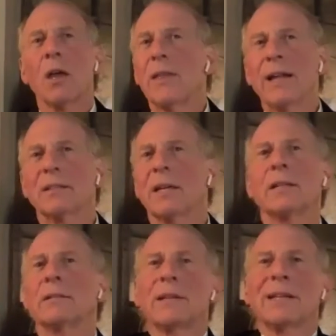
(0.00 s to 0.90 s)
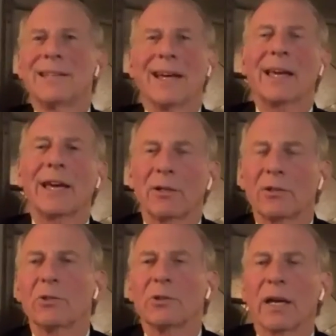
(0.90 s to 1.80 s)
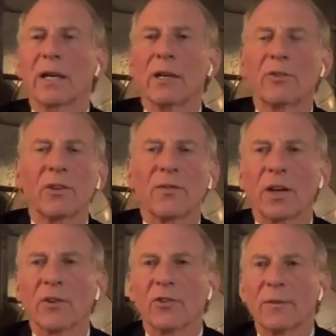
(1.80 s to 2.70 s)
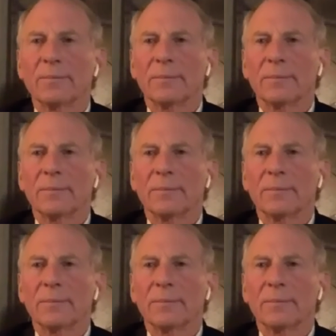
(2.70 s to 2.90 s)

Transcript: That'll take a decade or 2 decades to fix.